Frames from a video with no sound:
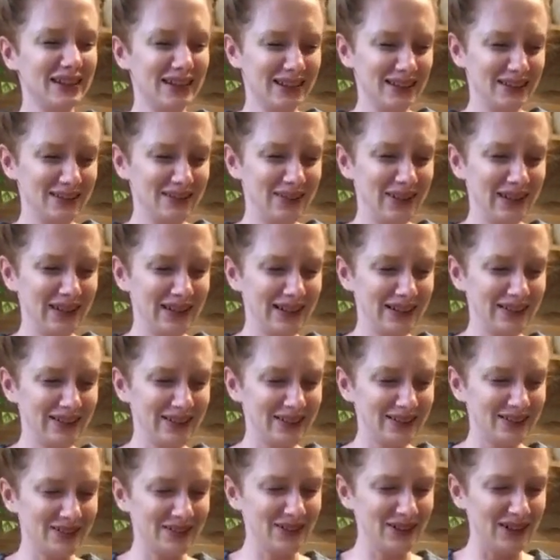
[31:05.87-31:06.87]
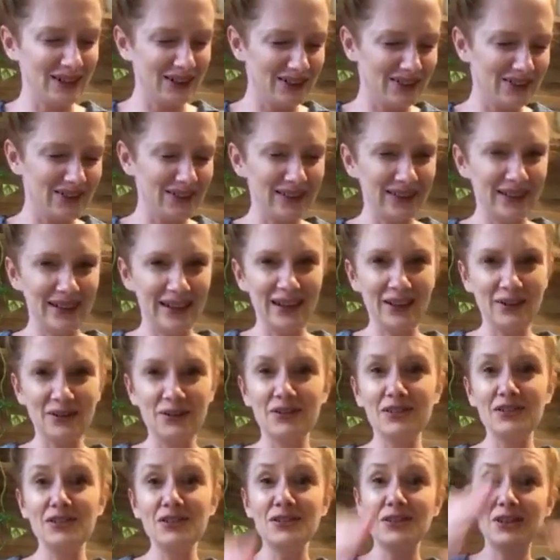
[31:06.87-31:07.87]
my niece is running around the house
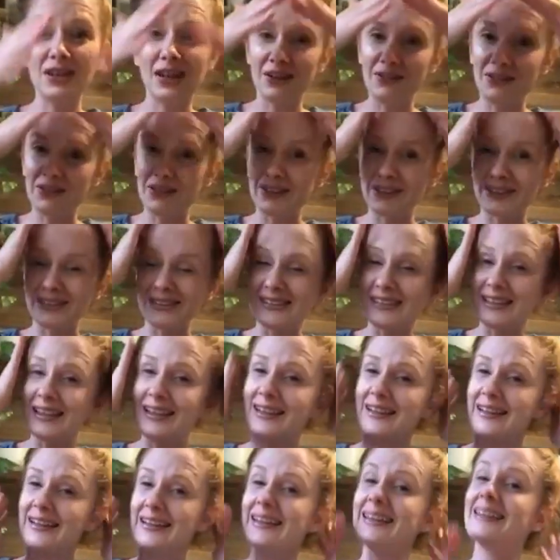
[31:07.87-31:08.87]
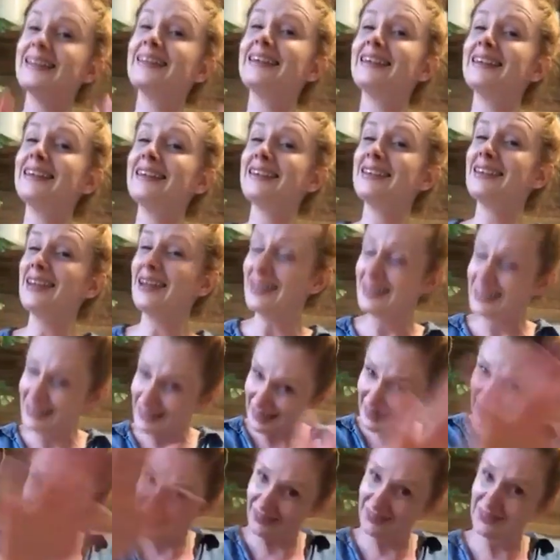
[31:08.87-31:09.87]
still covered in jelly,
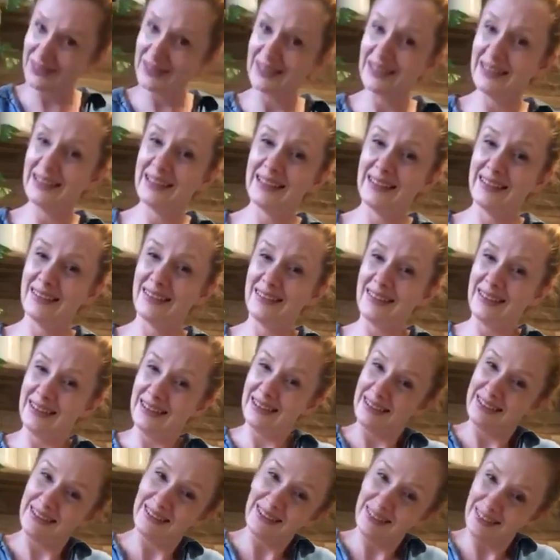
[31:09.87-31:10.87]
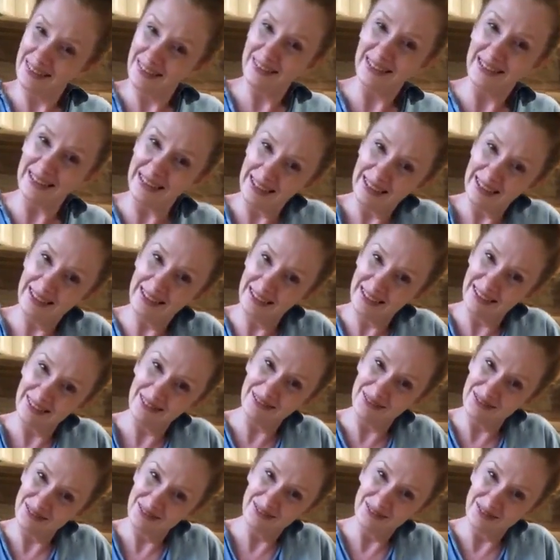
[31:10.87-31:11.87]
touching everything in sight, and she's cleaning this
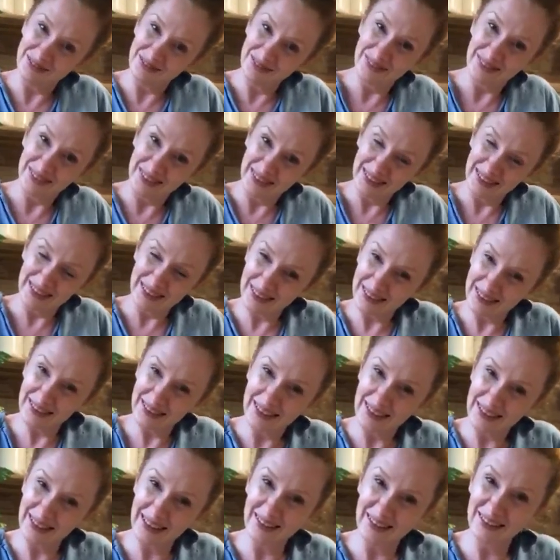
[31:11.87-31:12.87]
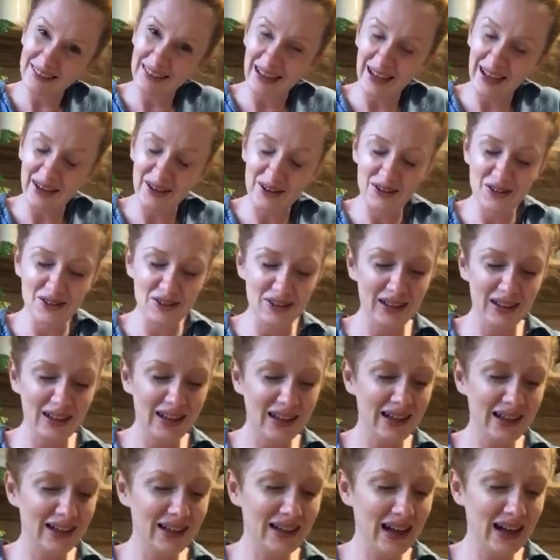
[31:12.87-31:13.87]
couch.
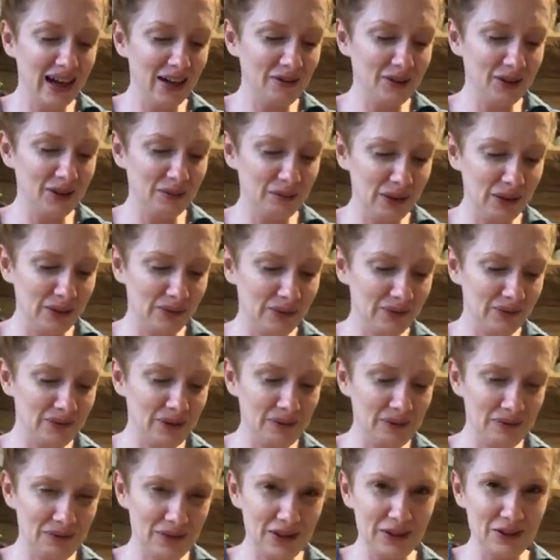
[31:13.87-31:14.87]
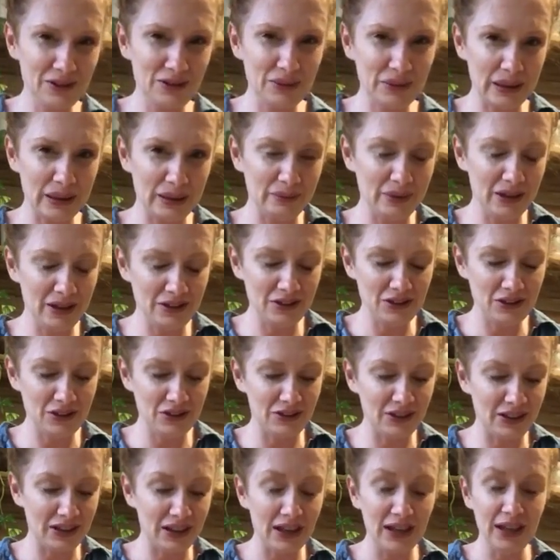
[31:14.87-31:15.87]
And after about 15-20 minutes, she's
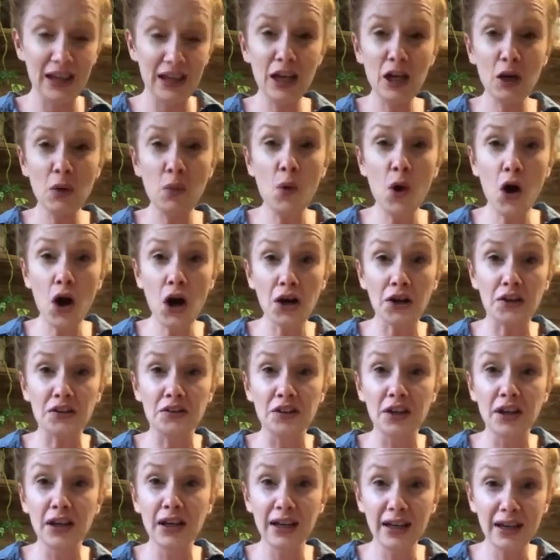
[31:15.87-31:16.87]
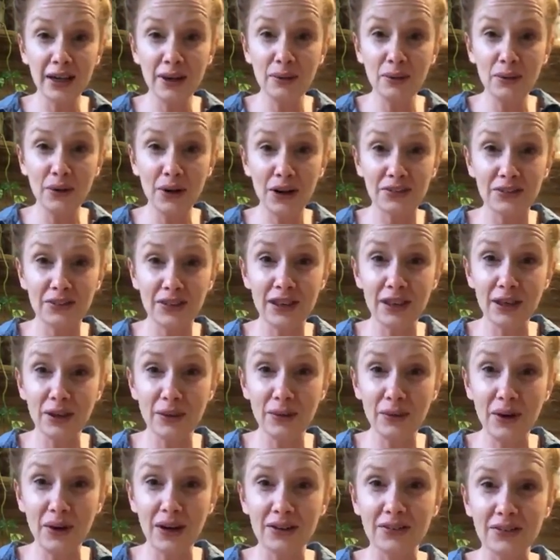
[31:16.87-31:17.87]
like, it worked, it worked, it
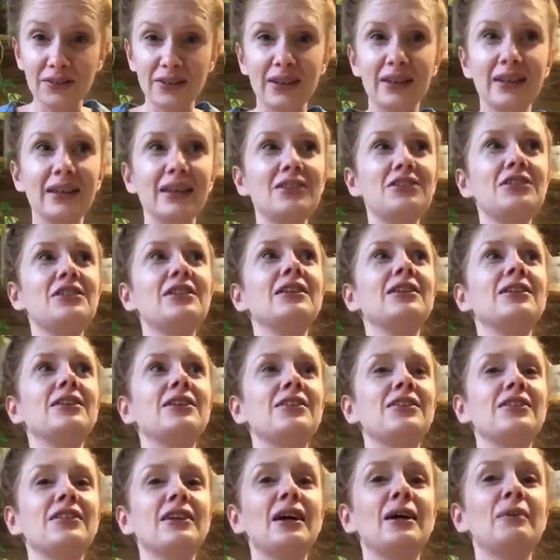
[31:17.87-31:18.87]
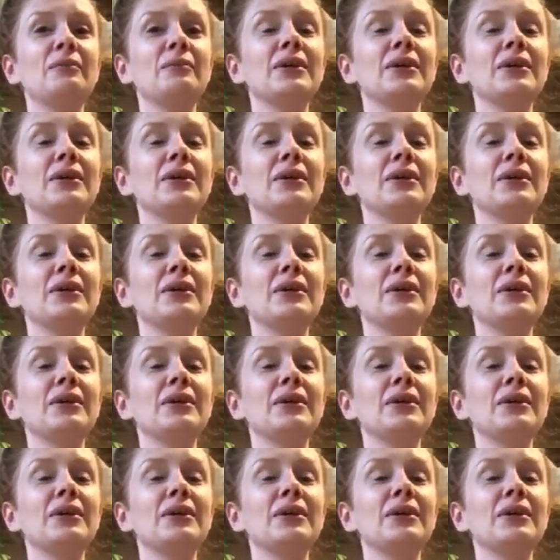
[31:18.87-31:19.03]
worked. And then she looks up